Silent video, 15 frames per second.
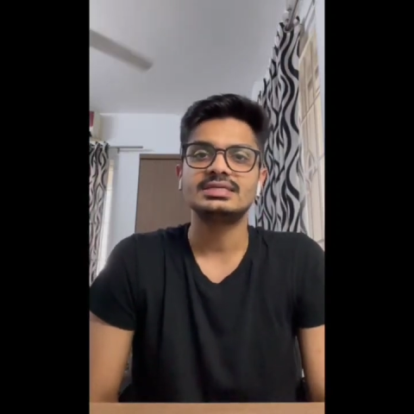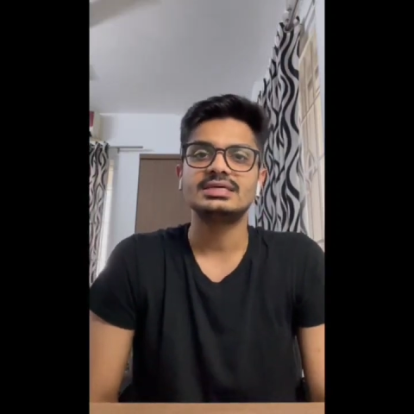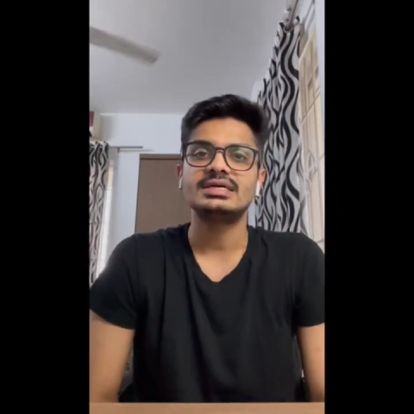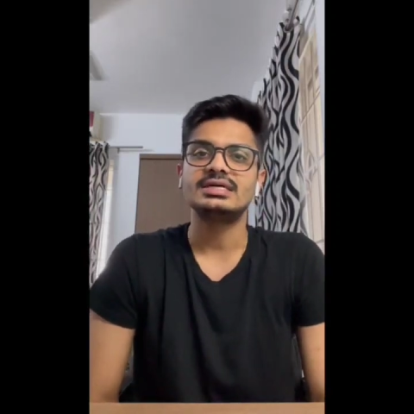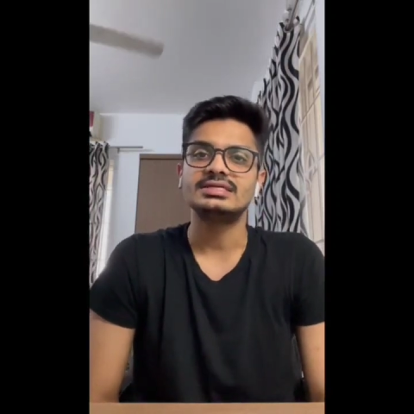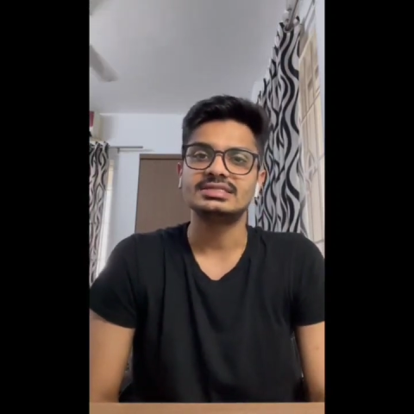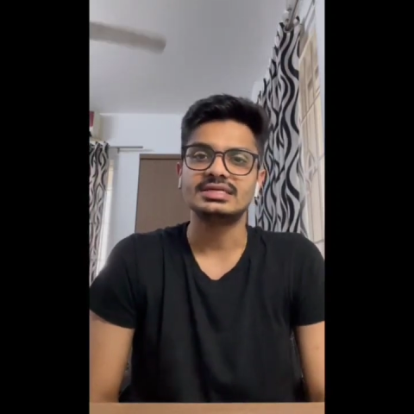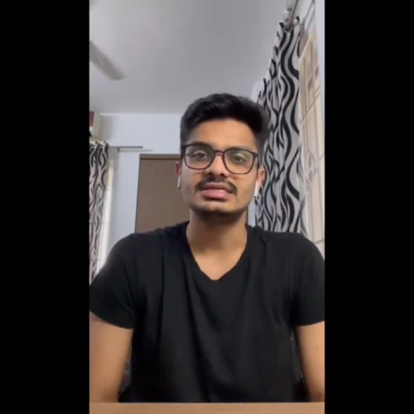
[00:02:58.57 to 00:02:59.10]

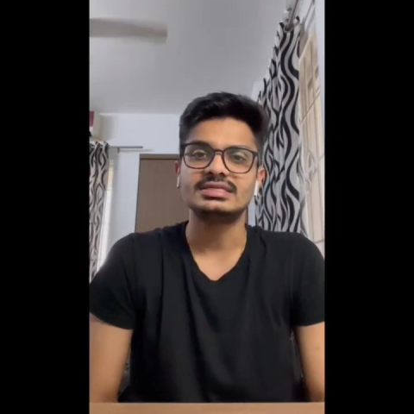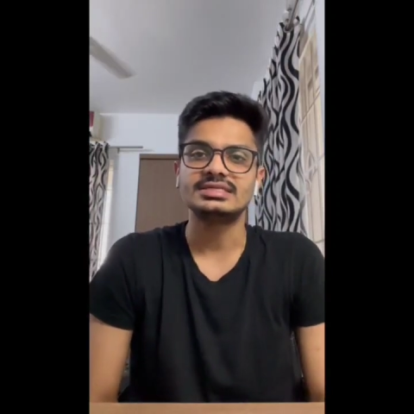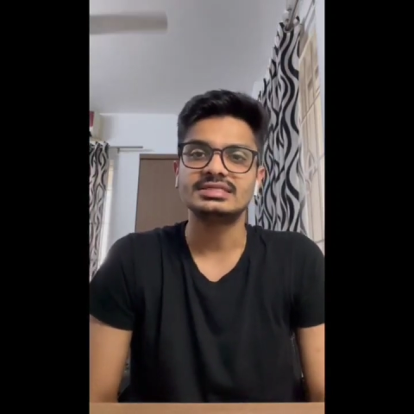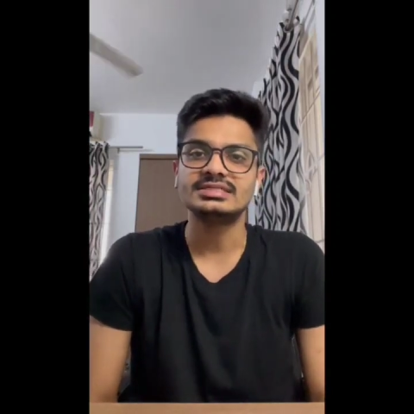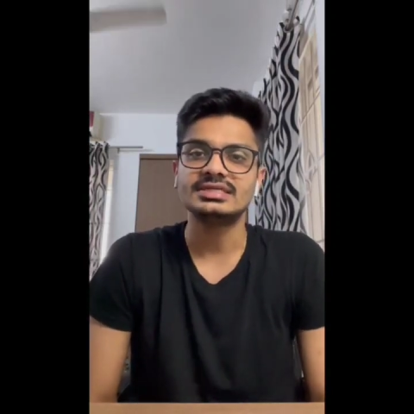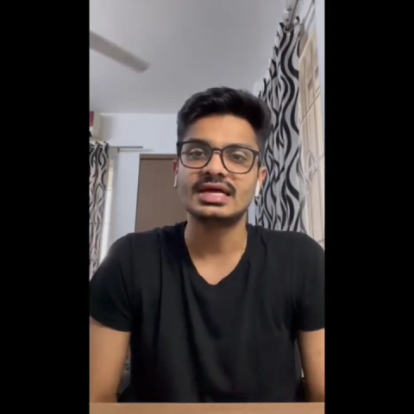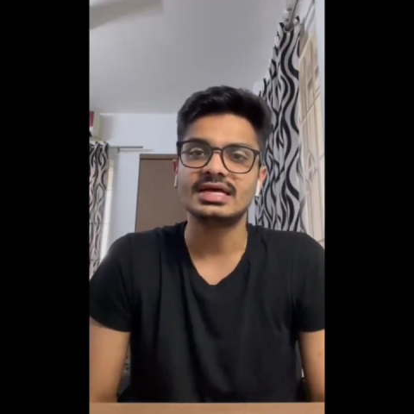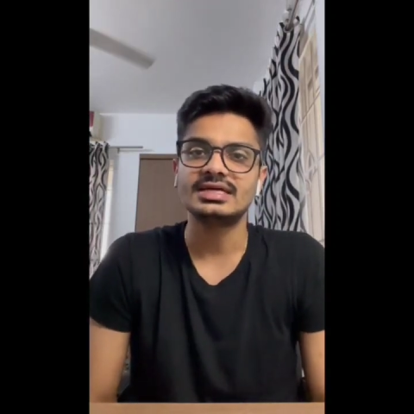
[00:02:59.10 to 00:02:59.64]

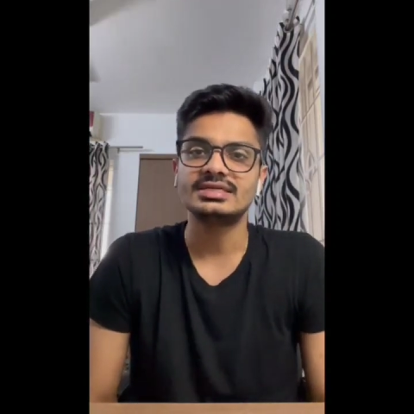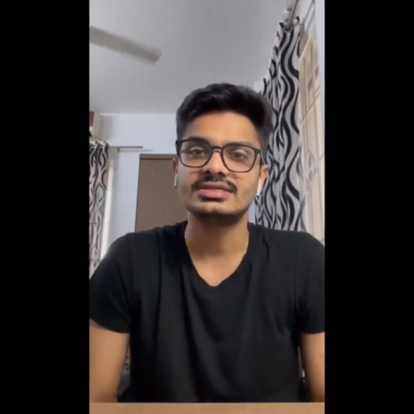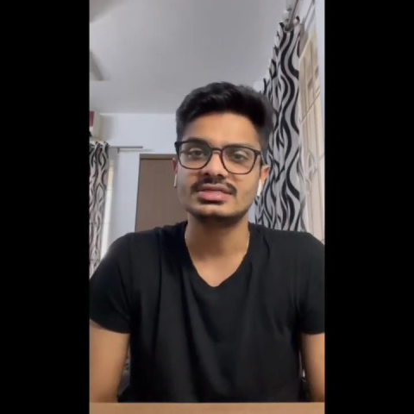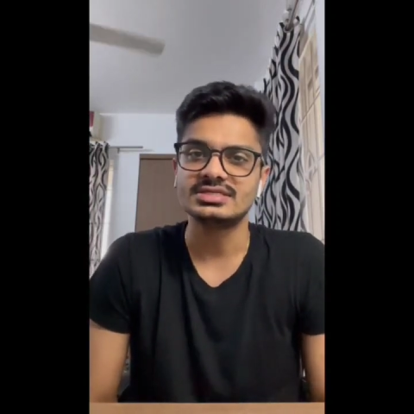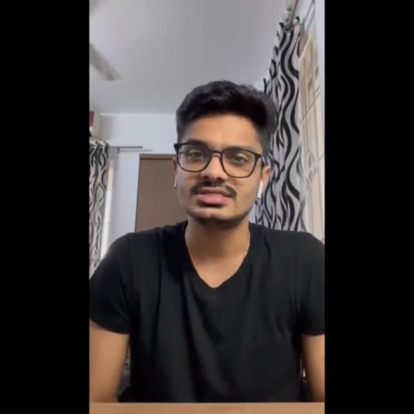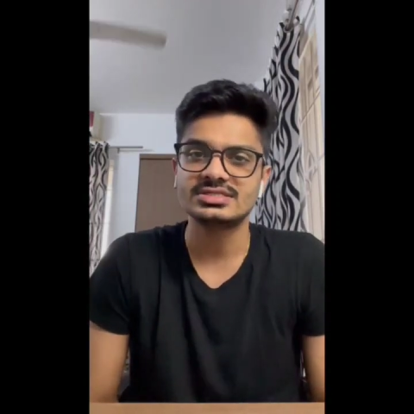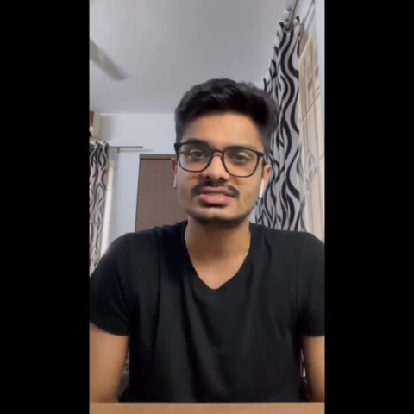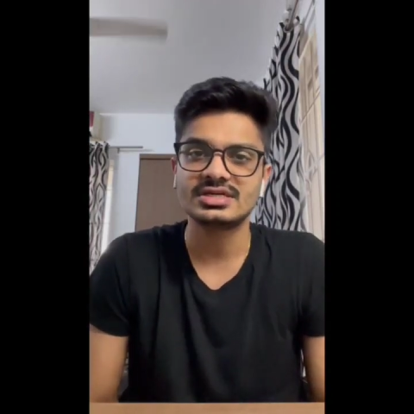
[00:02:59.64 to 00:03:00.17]
consultants and
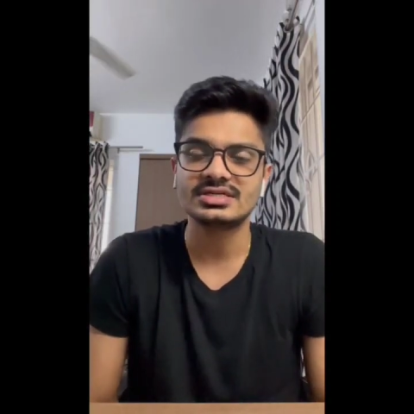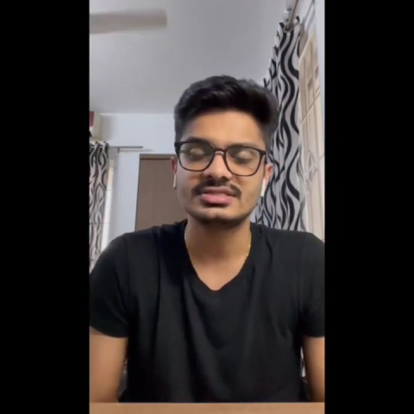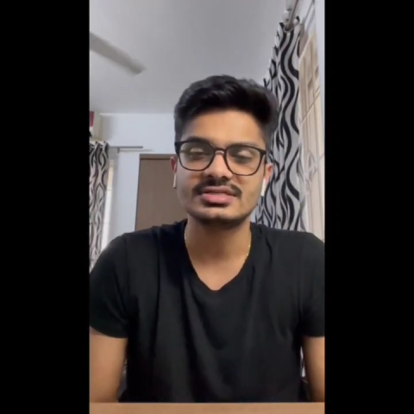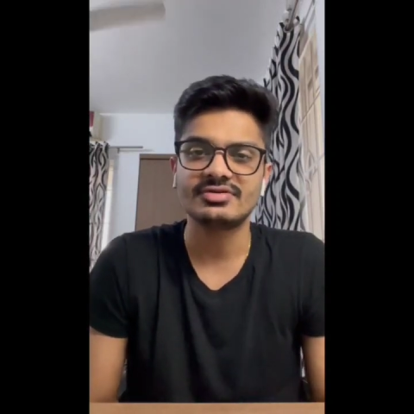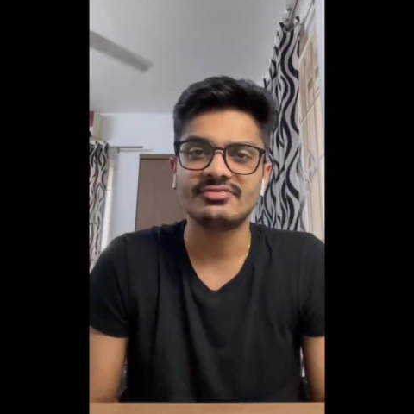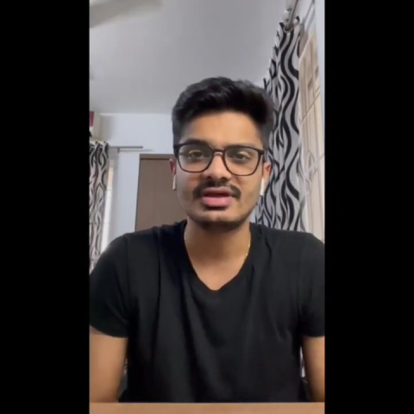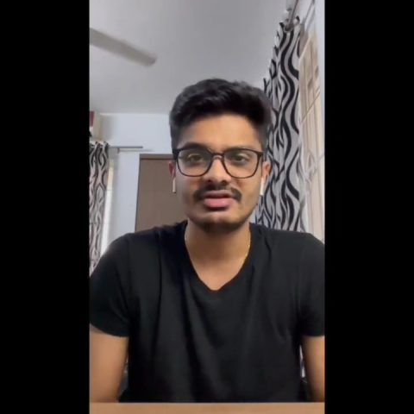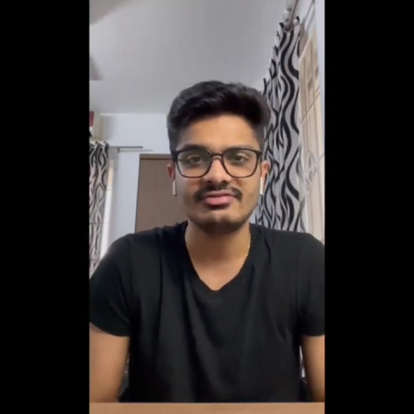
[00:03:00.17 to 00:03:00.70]
registrars are
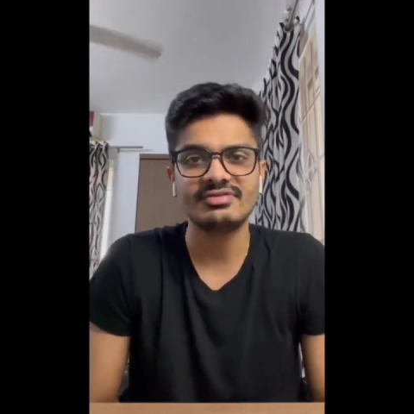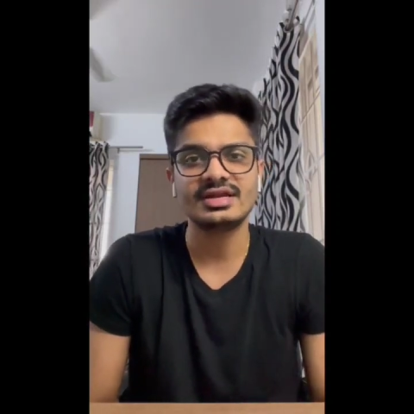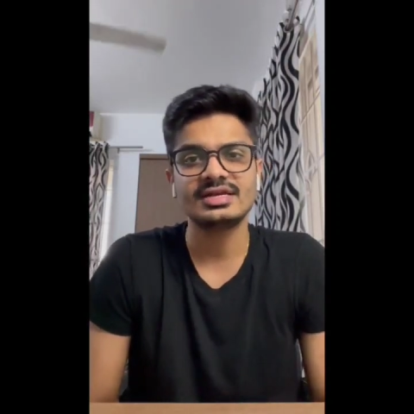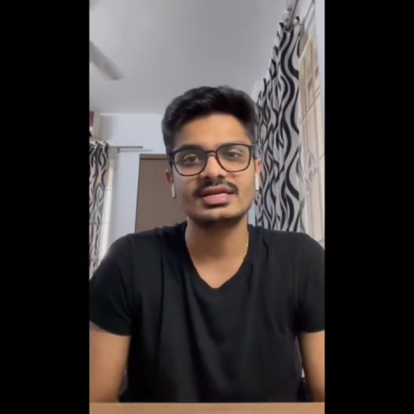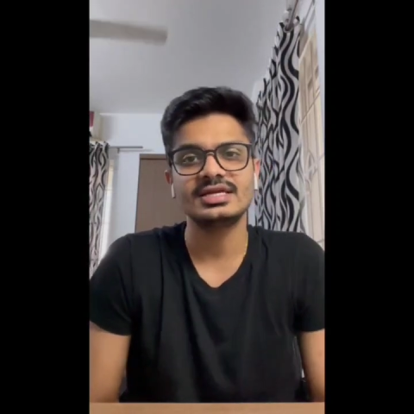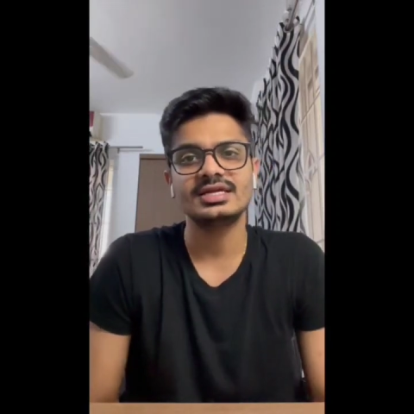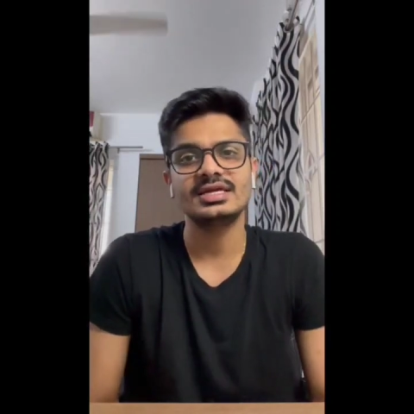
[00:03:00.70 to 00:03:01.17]
very friendly